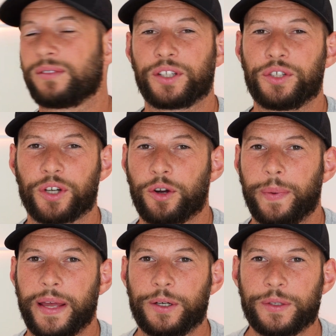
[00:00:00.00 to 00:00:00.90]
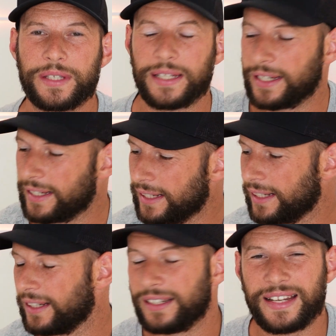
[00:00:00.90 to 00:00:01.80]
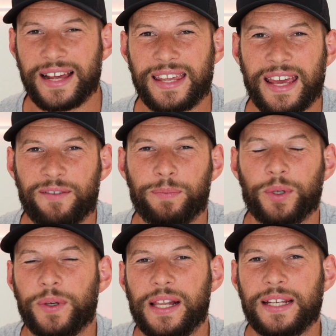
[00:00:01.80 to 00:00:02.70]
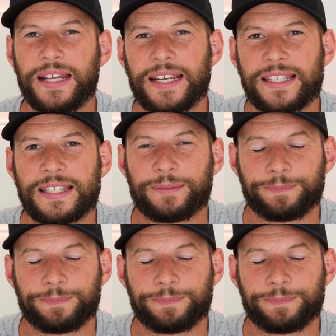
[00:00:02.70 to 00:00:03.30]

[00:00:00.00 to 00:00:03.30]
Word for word: control panels. Now they have blue LEDs,